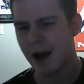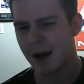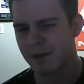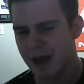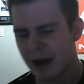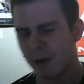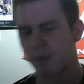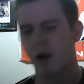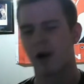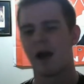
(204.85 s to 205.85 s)
Dana
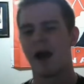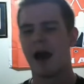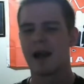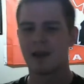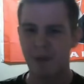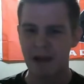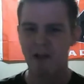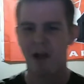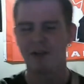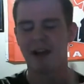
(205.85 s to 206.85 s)
Brooke to face off
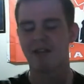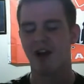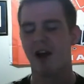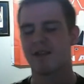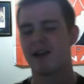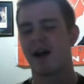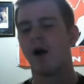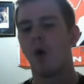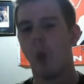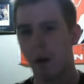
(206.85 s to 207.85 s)
against Asuka?
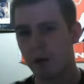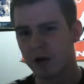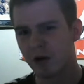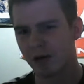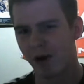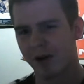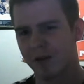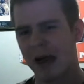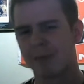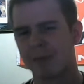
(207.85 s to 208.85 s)
What were your thoughts, man?